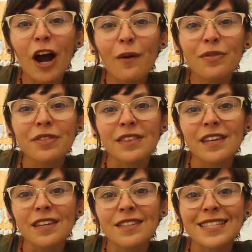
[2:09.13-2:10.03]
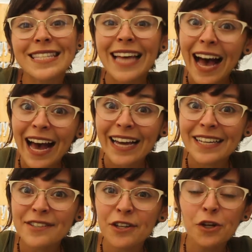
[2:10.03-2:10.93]
out the
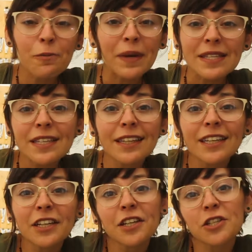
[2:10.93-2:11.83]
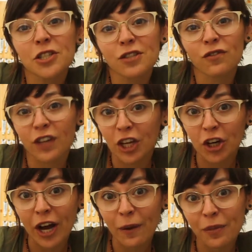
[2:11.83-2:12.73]
size, you're basically gonna just
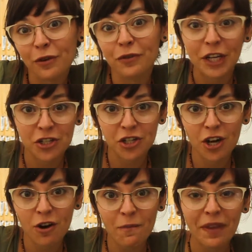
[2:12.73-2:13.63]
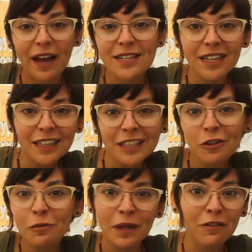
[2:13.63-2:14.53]
figure out the ratio. I did a
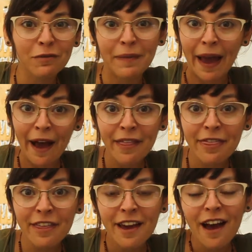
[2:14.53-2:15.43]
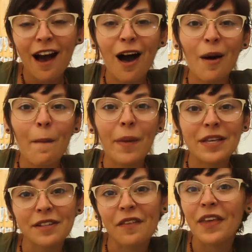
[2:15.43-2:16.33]
little bit of math
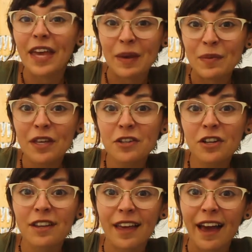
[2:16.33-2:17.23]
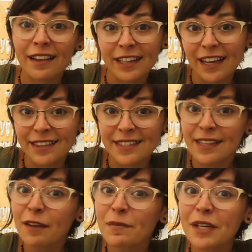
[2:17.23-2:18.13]
based on the image that Ellie had
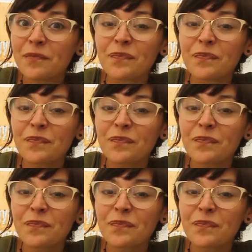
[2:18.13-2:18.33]
sent me.